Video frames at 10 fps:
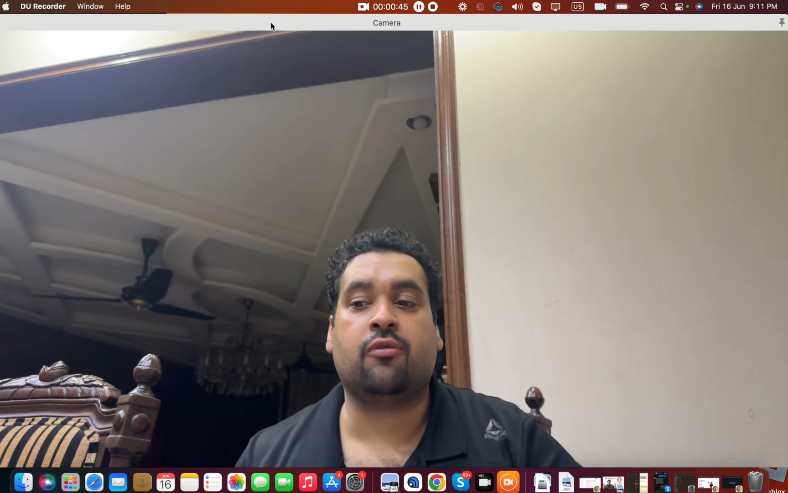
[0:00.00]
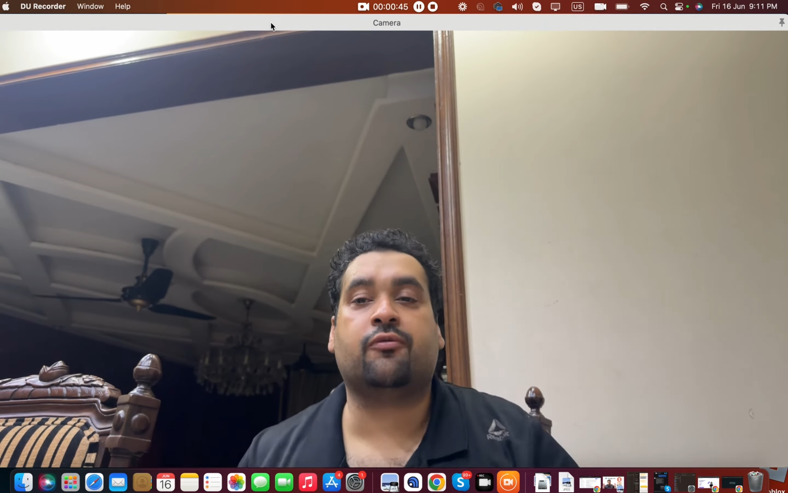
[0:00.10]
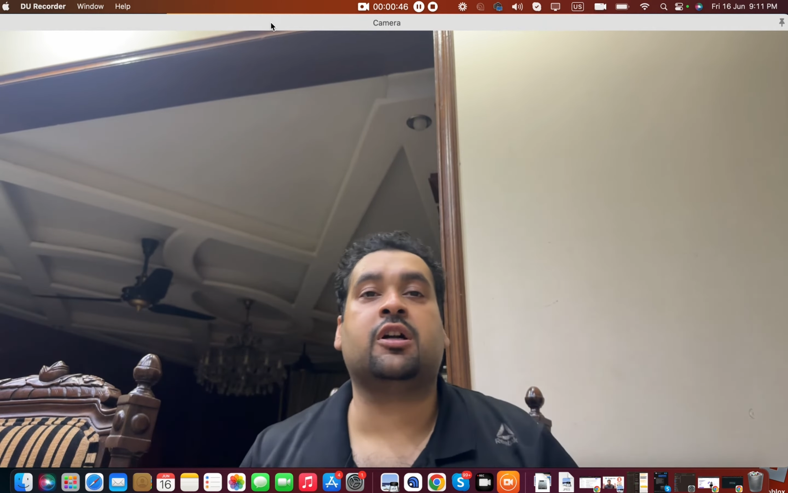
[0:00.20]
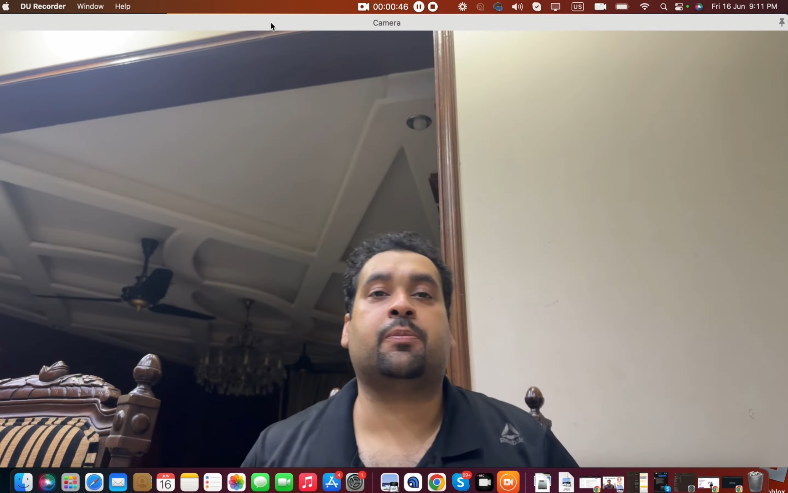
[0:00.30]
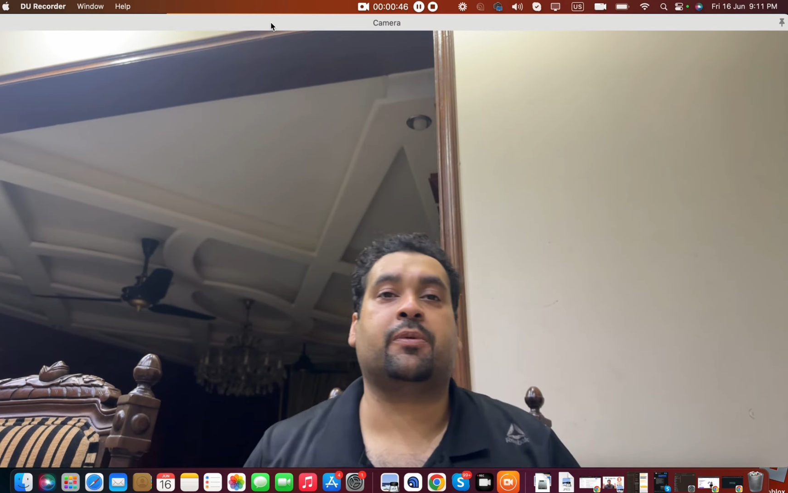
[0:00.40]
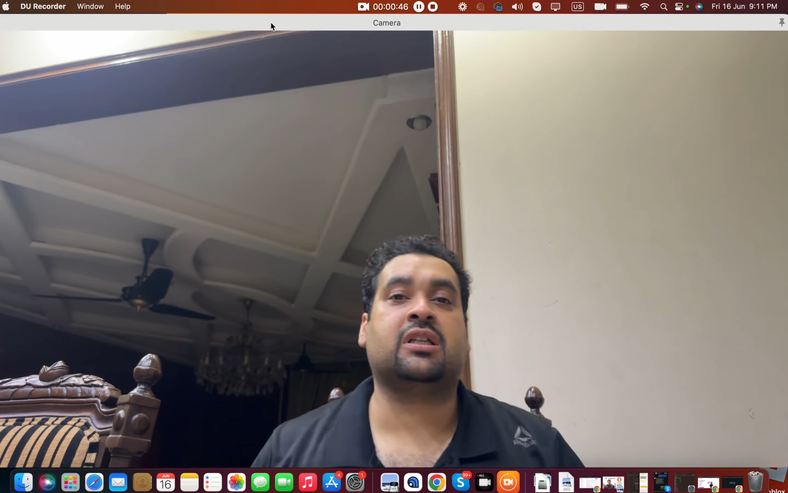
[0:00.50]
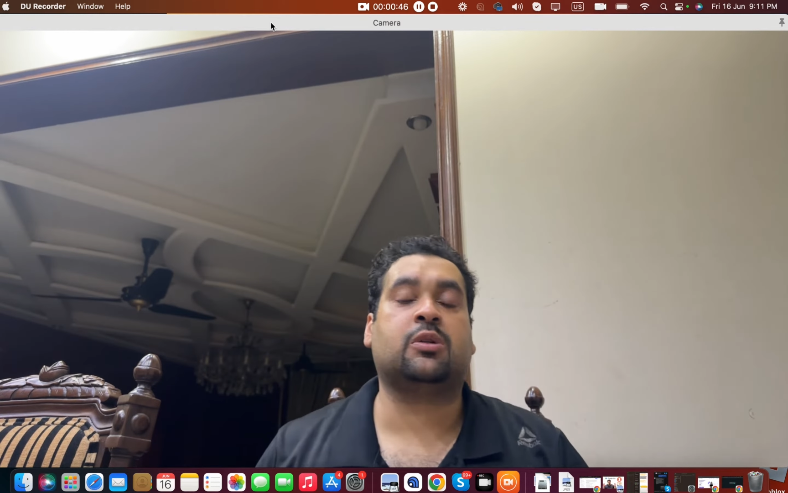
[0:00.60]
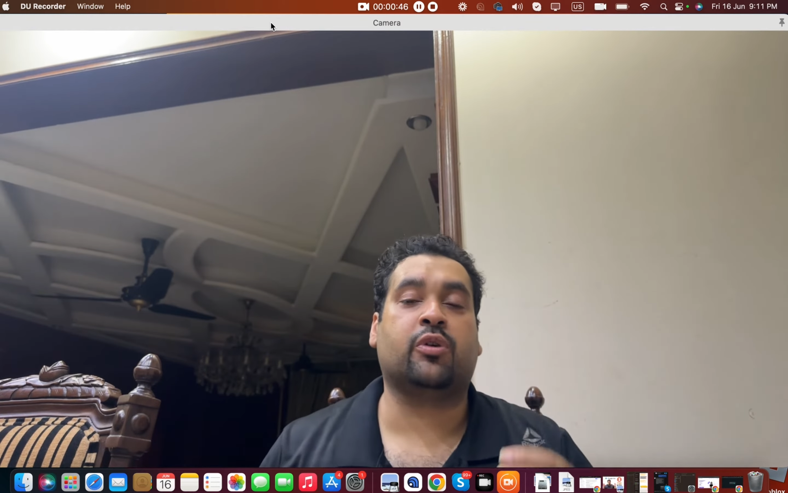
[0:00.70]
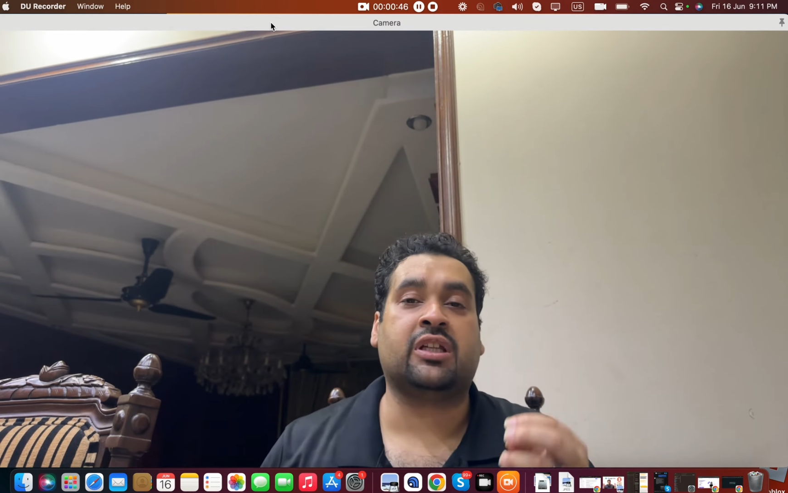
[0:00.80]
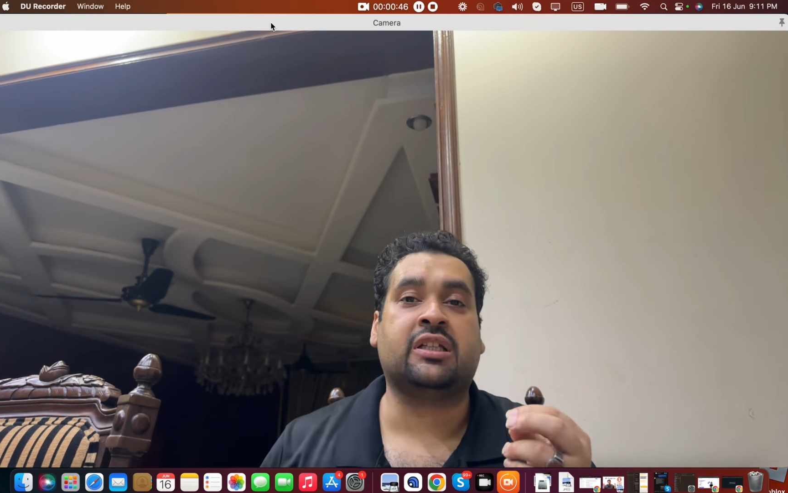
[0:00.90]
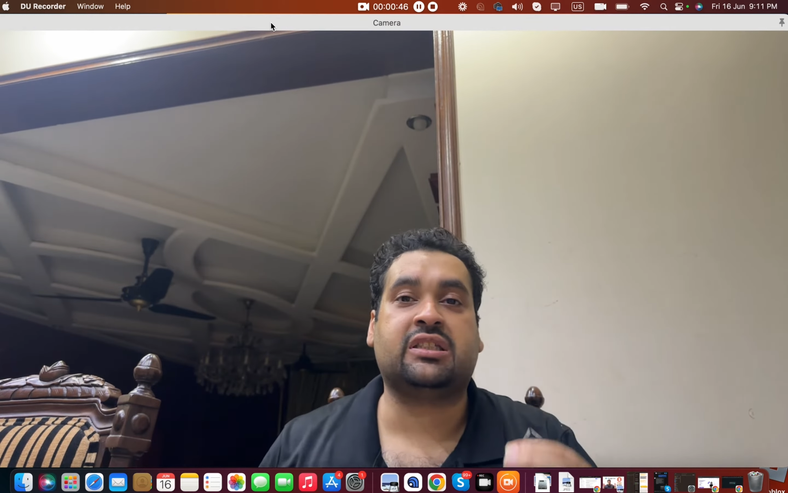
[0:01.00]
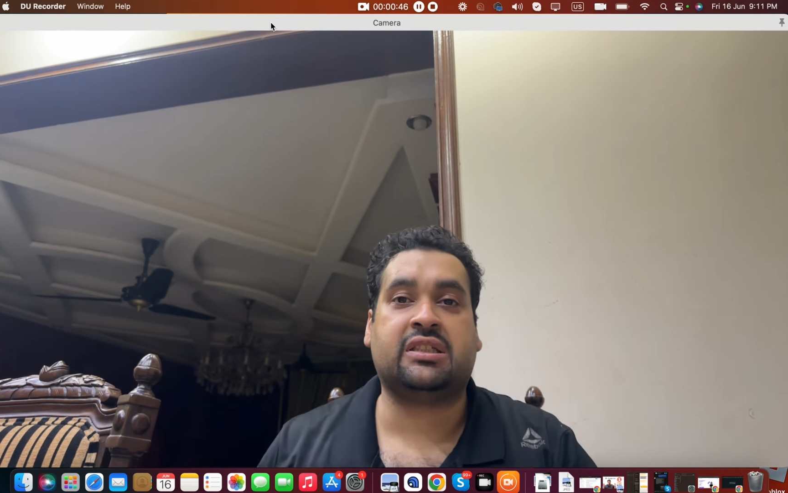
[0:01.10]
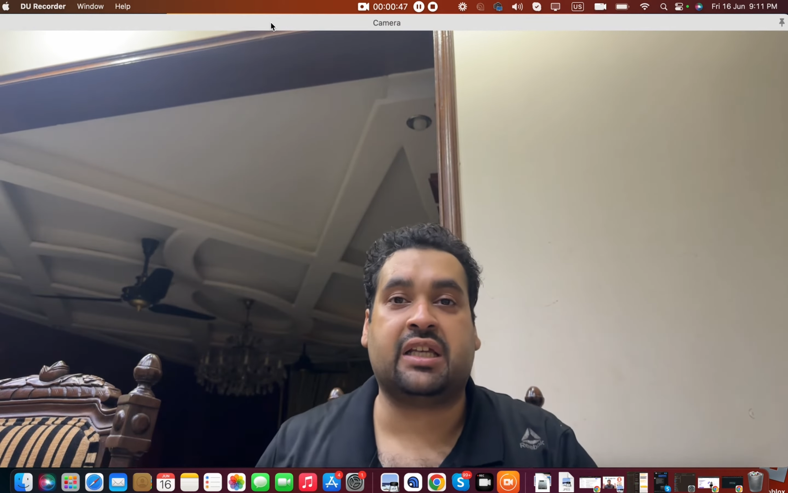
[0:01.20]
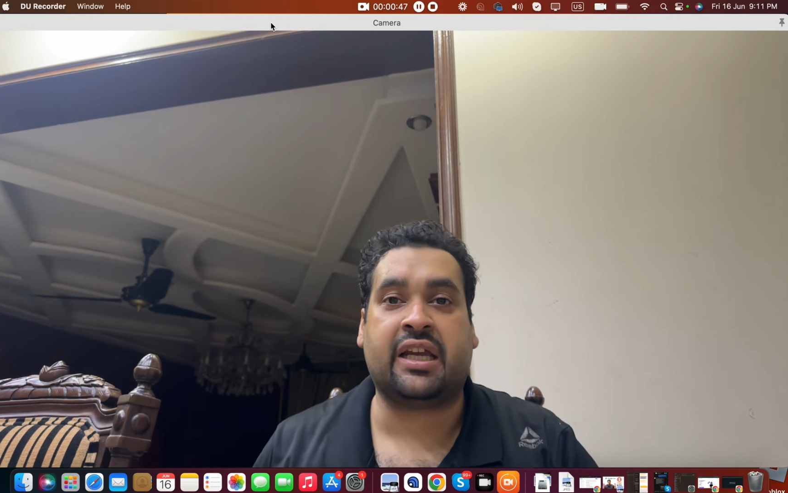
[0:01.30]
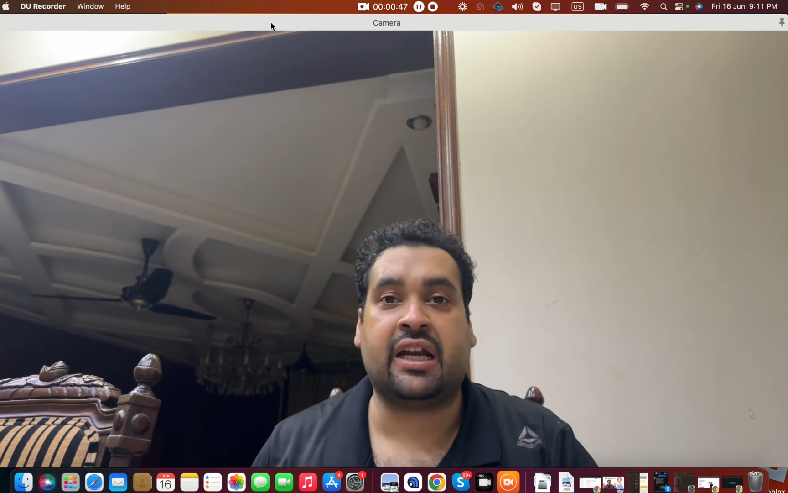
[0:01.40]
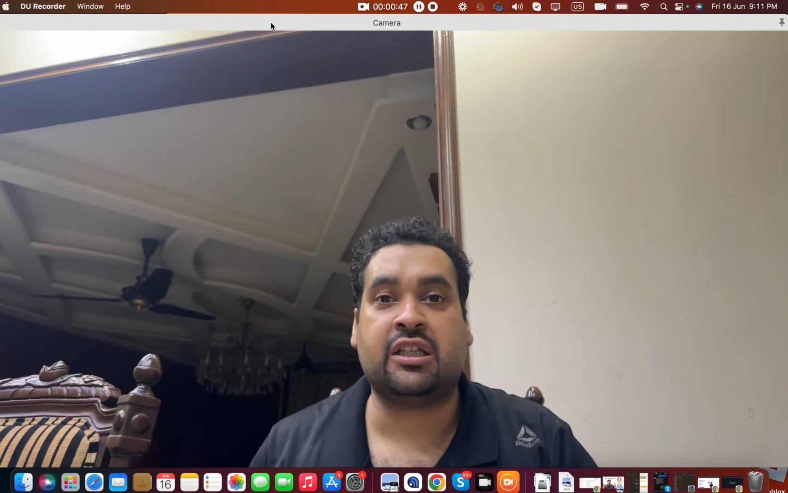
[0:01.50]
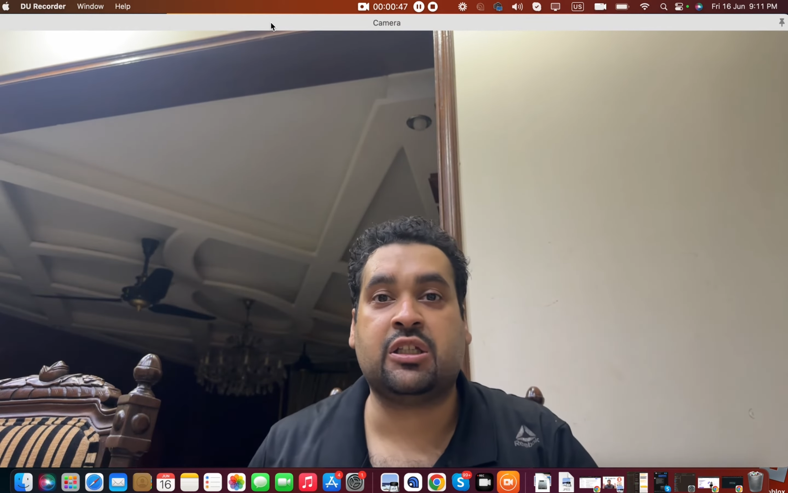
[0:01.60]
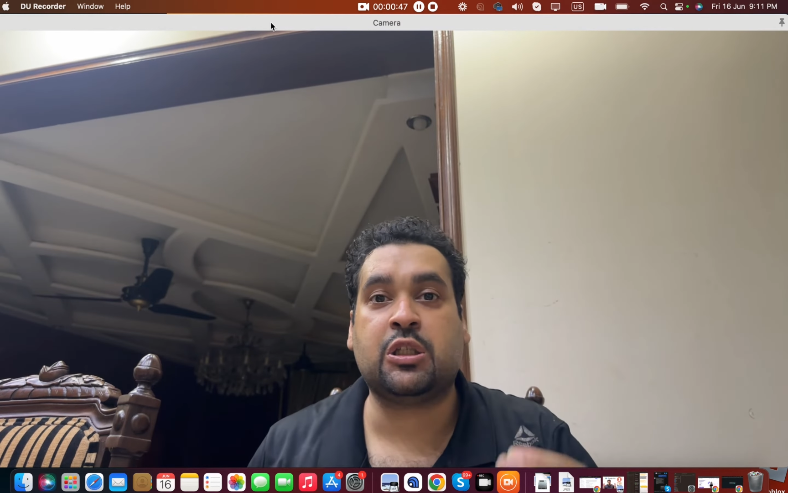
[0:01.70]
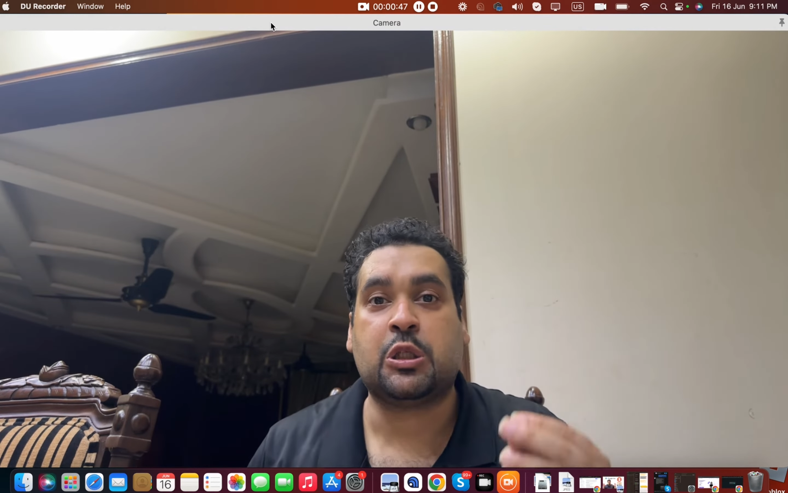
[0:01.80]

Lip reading: WordPress within seconds